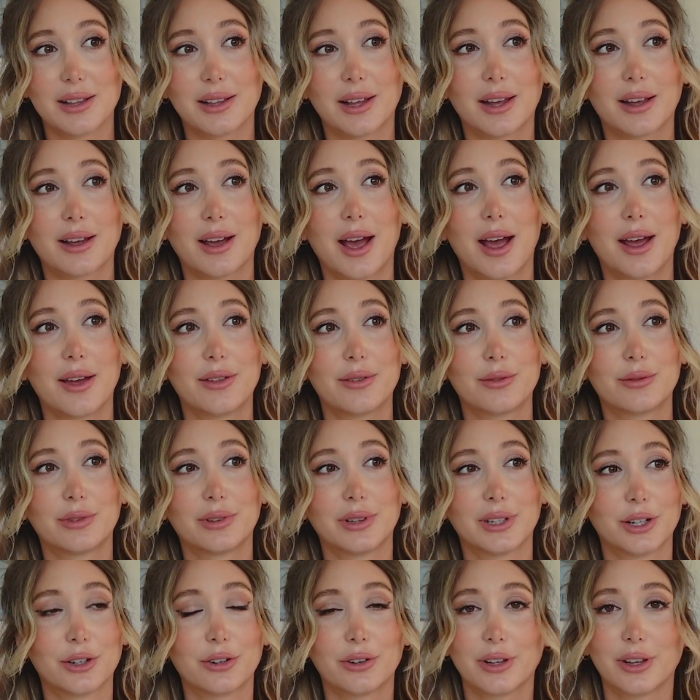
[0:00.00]
like I
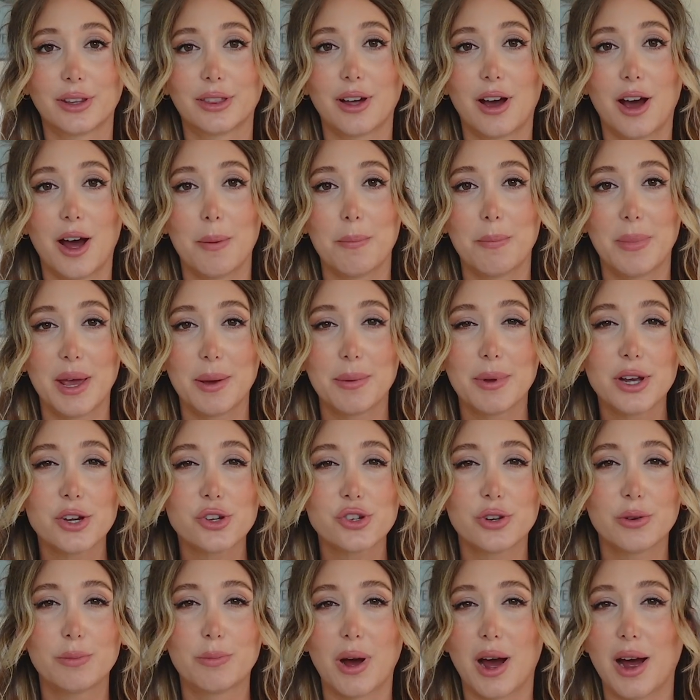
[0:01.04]
literally thought maybe I
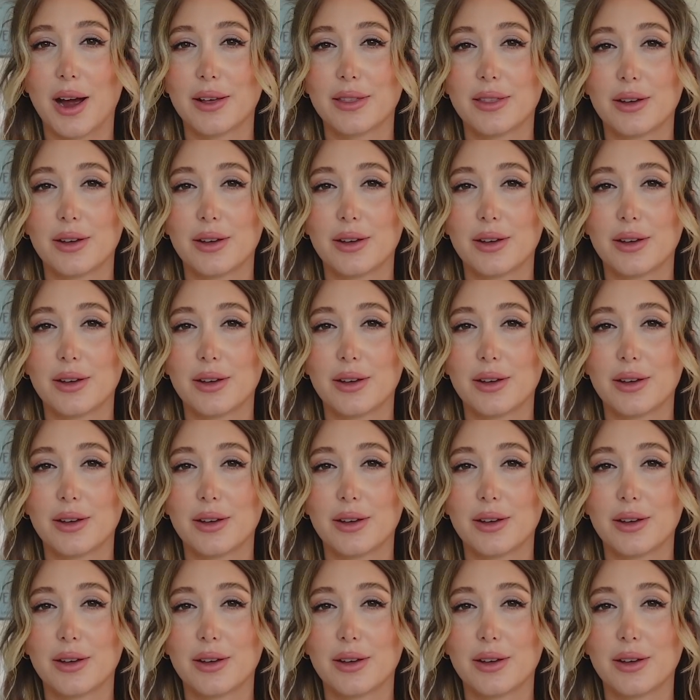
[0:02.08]
should buy